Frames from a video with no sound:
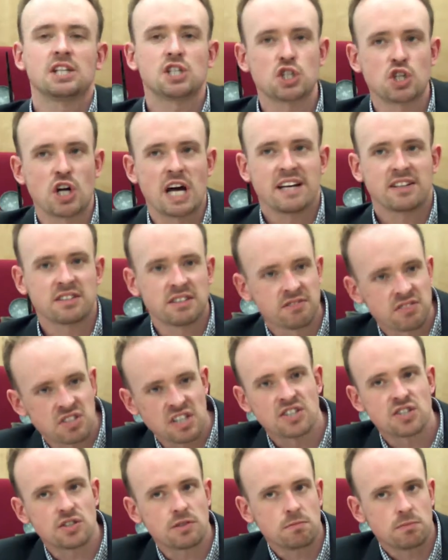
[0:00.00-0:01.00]
attractive
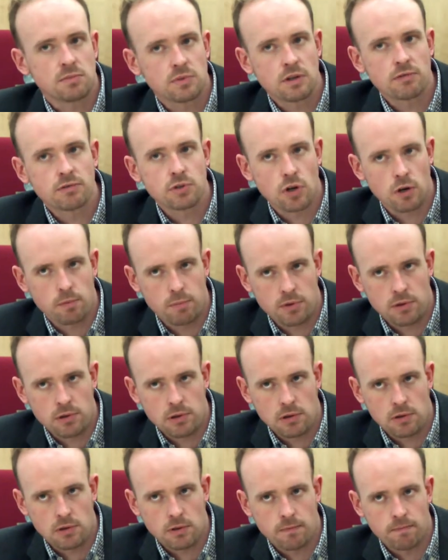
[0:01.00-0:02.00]
system of
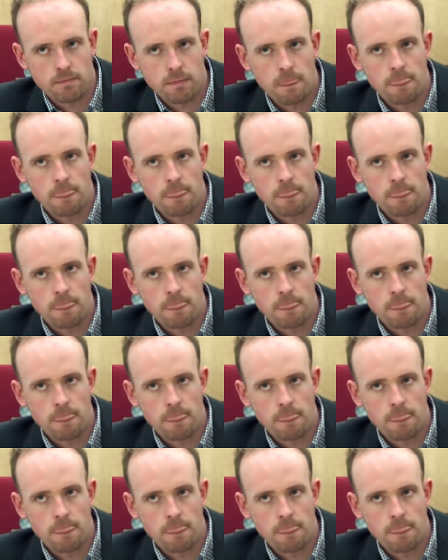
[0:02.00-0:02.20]
corporate law.